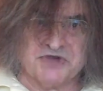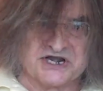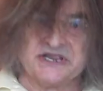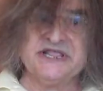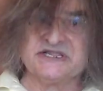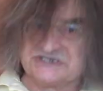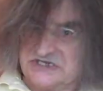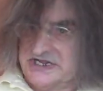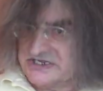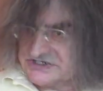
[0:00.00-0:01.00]
But
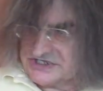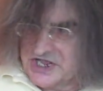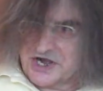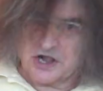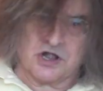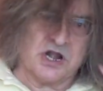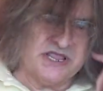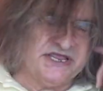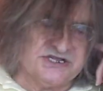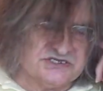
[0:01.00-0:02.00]
it's there.
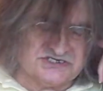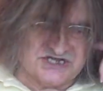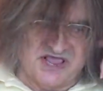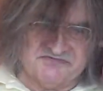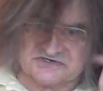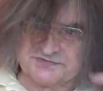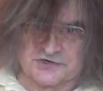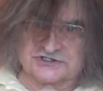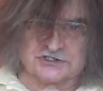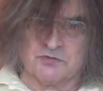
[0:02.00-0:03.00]
He didn't save his
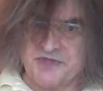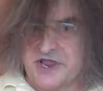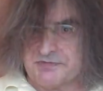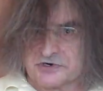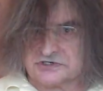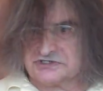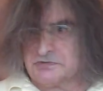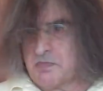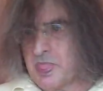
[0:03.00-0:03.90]
personal papers.